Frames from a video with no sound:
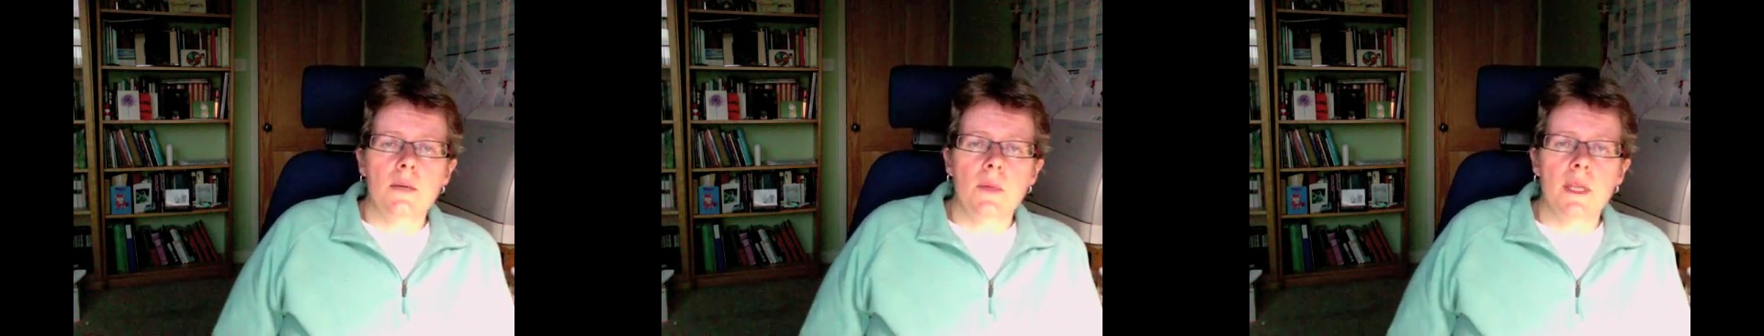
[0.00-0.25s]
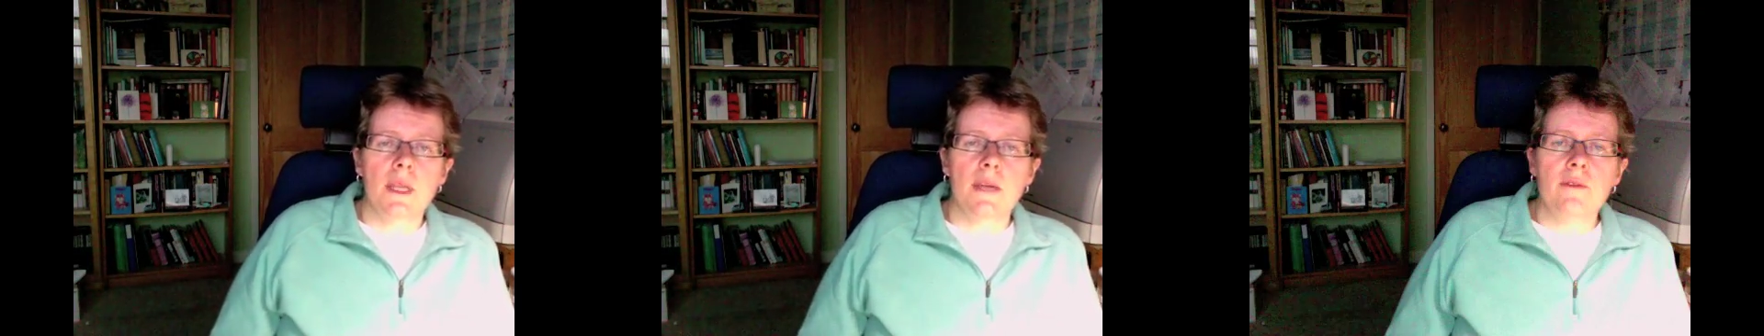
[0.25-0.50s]

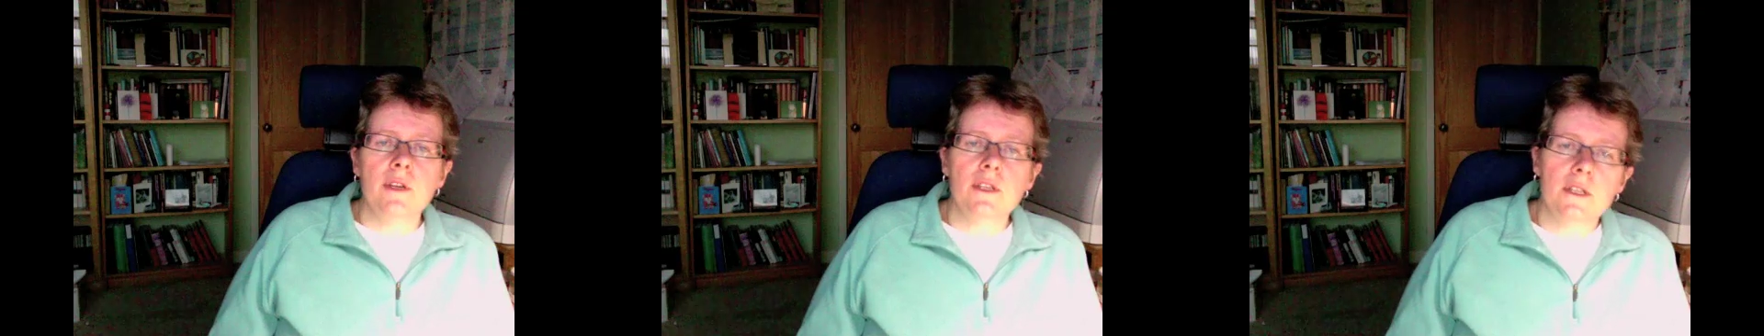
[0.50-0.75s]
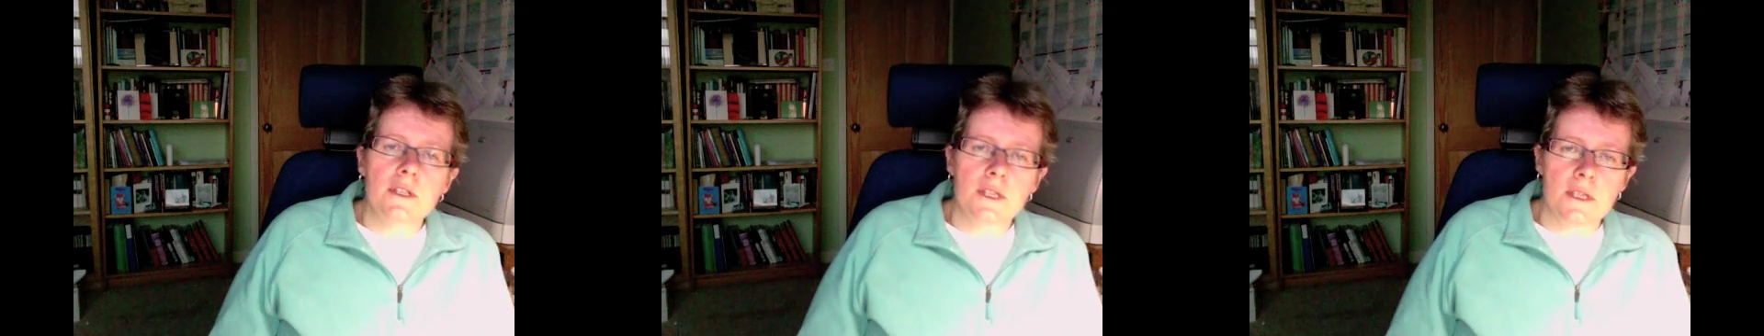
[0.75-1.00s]
they feel
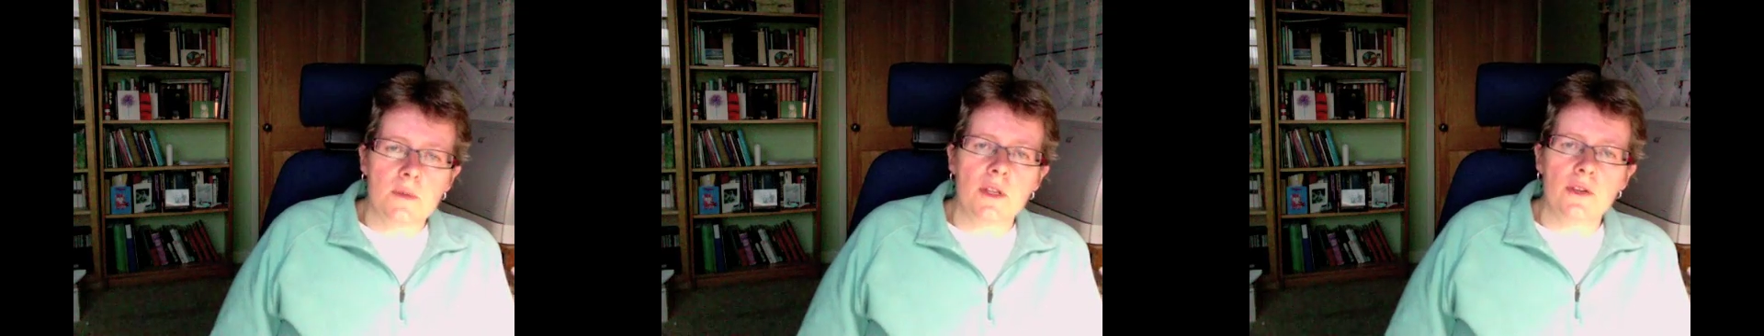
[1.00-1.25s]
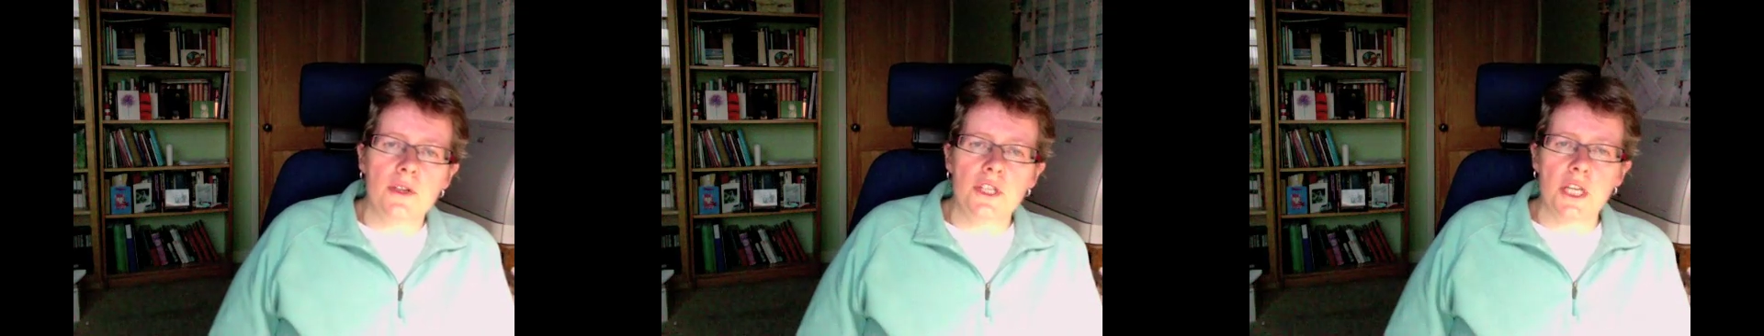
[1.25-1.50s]
that there's some
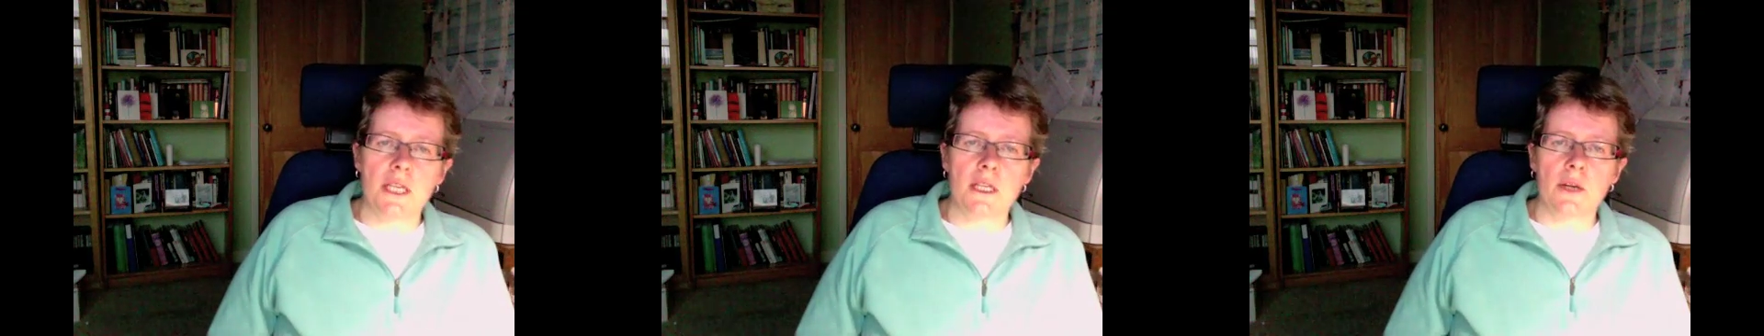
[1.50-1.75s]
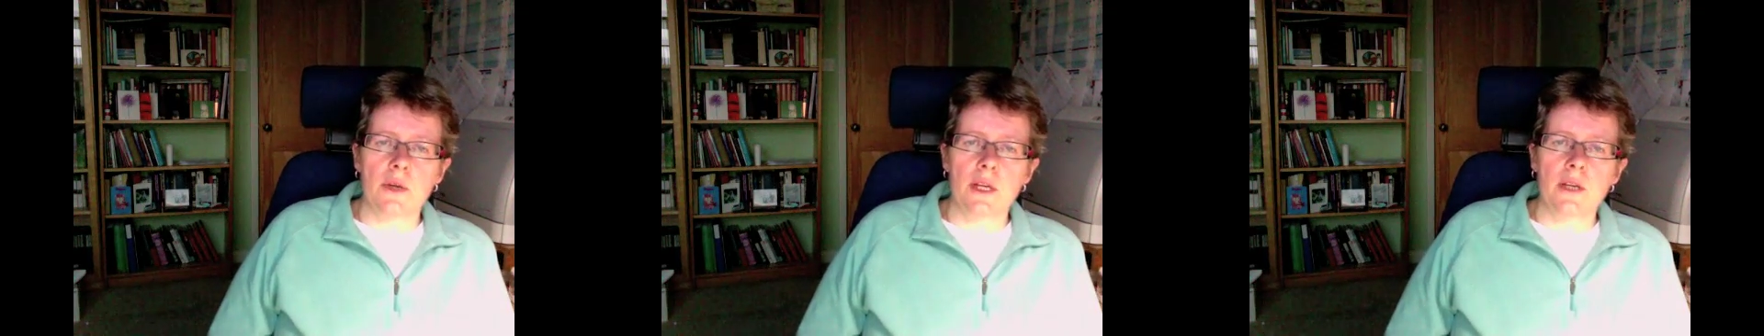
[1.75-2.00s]
other agenda
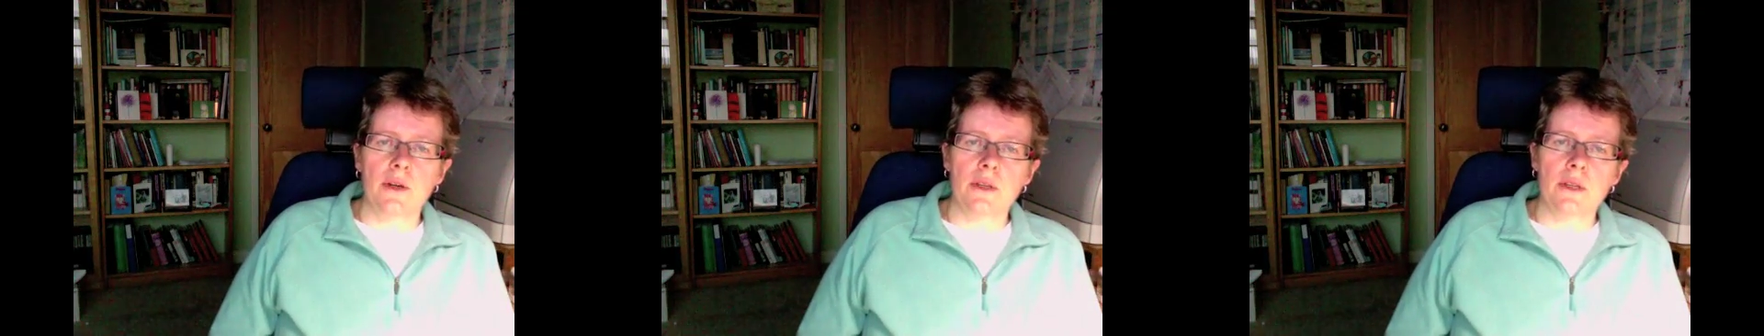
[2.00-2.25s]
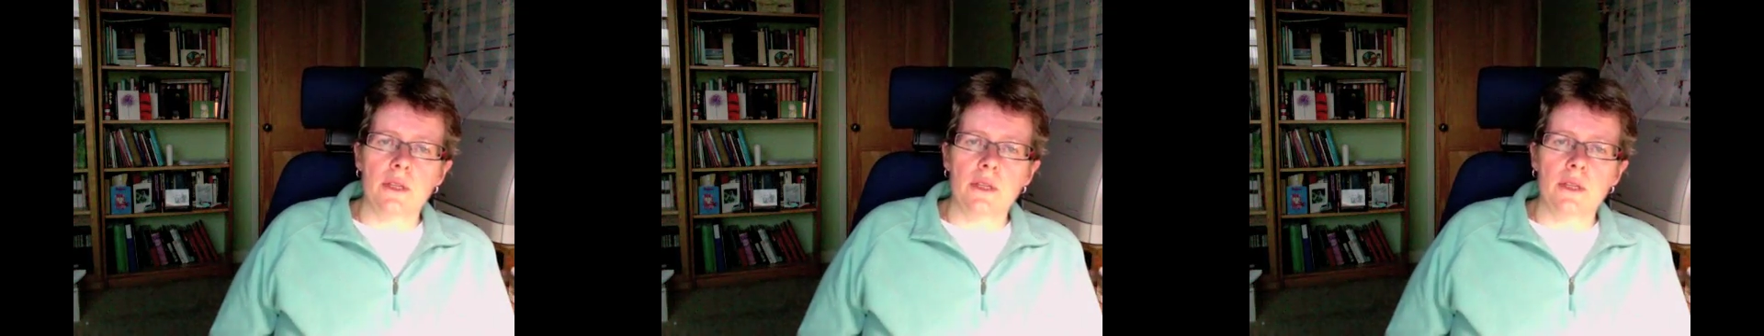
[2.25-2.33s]
going on,